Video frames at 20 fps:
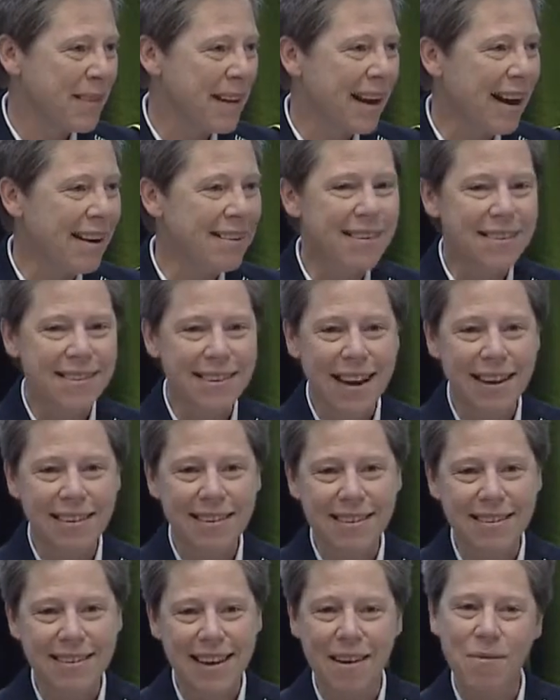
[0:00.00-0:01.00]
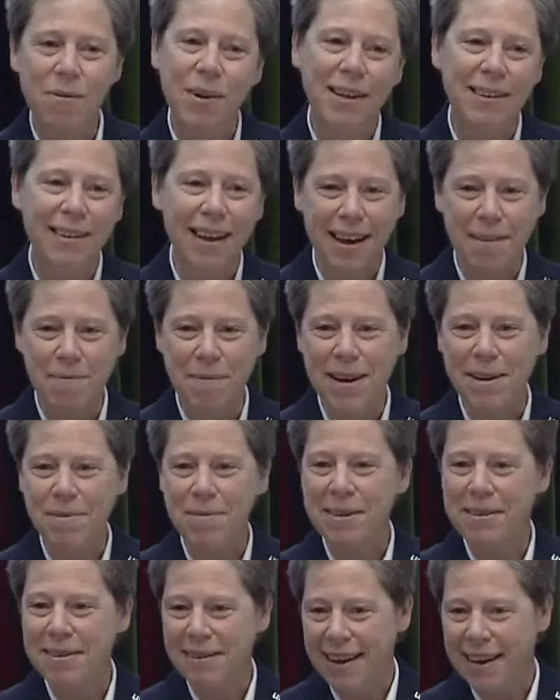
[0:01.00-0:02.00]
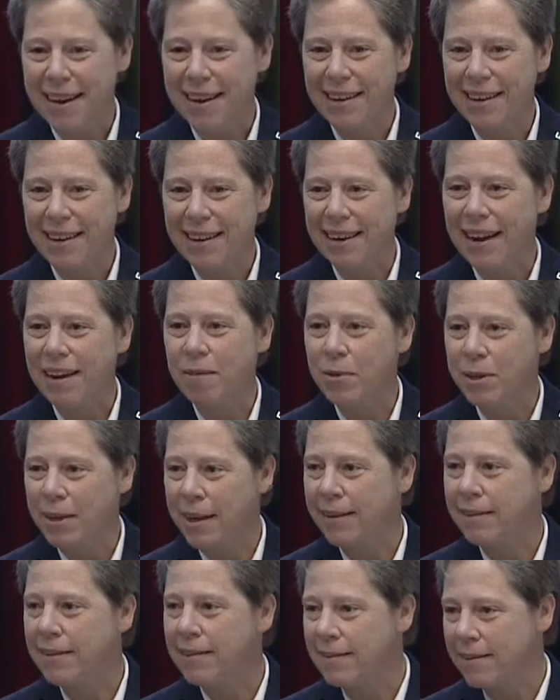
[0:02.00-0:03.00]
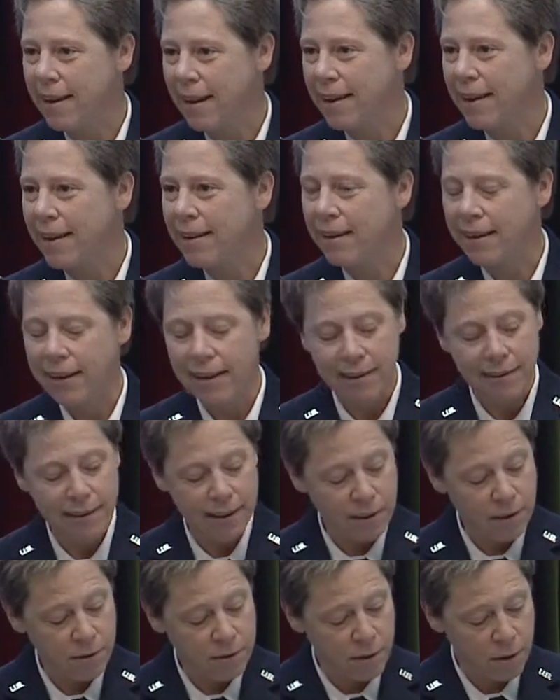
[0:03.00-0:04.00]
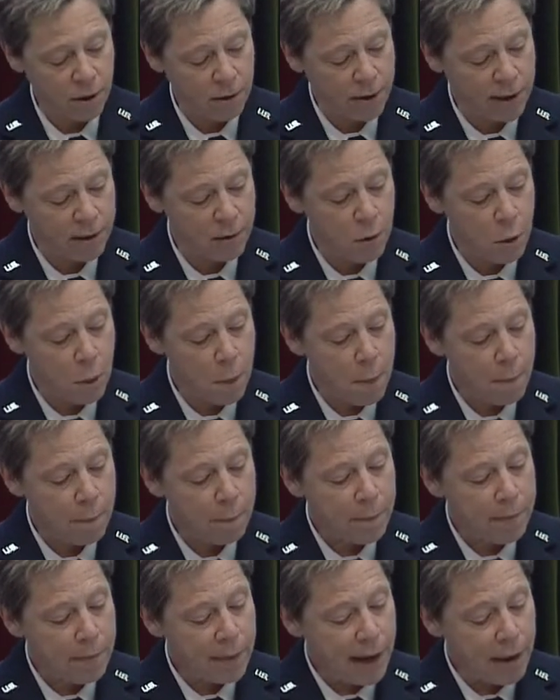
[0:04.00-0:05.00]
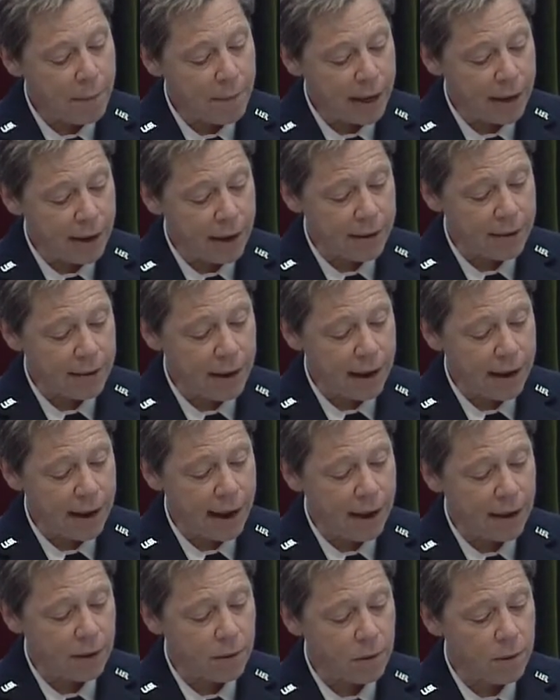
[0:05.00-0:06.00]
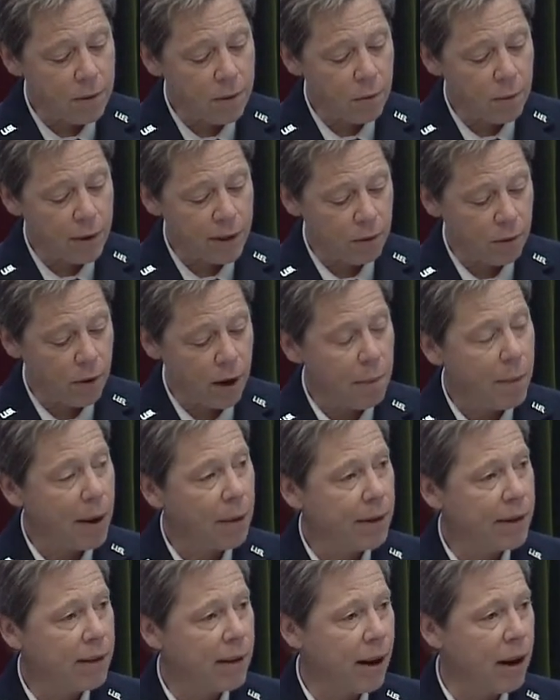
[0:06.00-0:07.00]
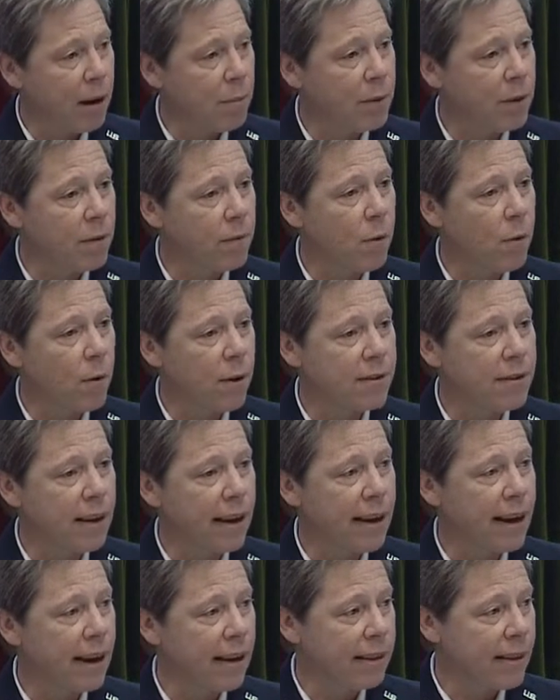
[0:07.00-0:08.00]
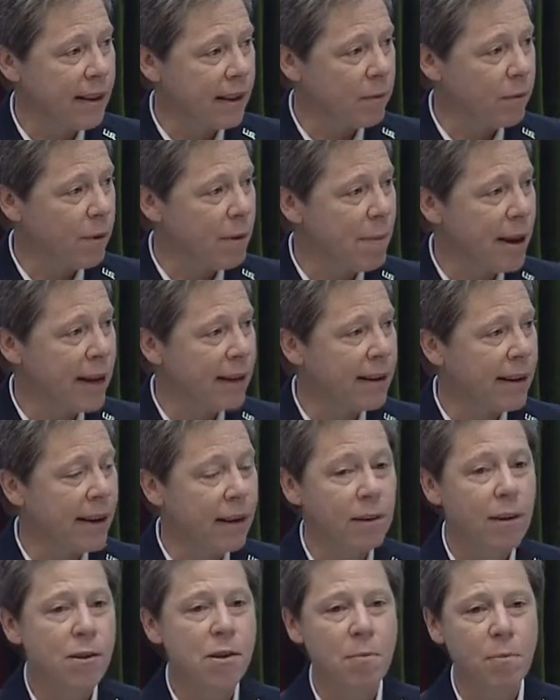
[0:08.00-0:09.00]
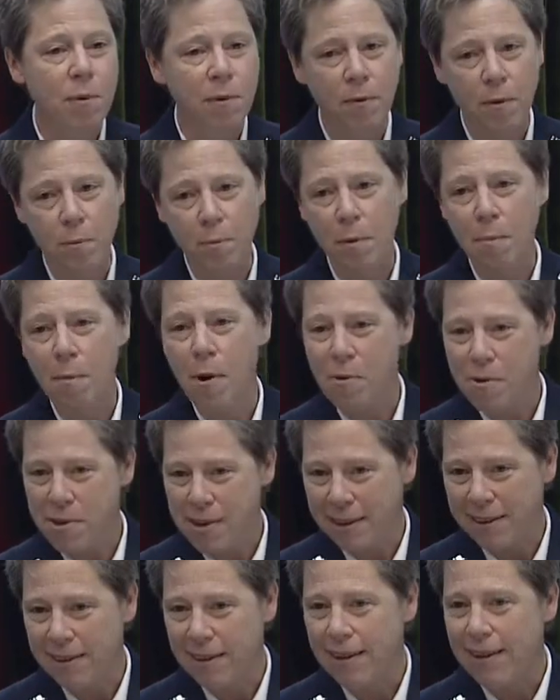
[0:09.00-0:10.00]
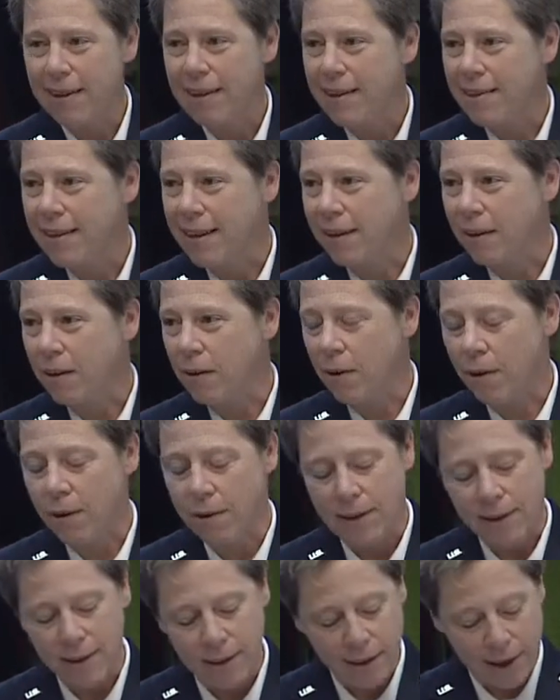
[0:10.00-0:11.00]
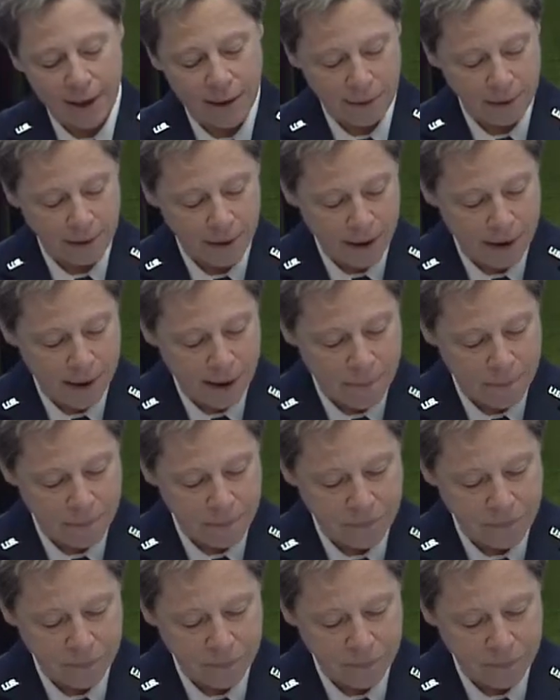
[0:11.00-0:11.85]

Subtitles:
I just had to say, well, I made a mistake, and I would like to stay in and continue serving. And because I had withdrawn my retirement, of course, I had then remained eligible for promotion that occurred at a later time.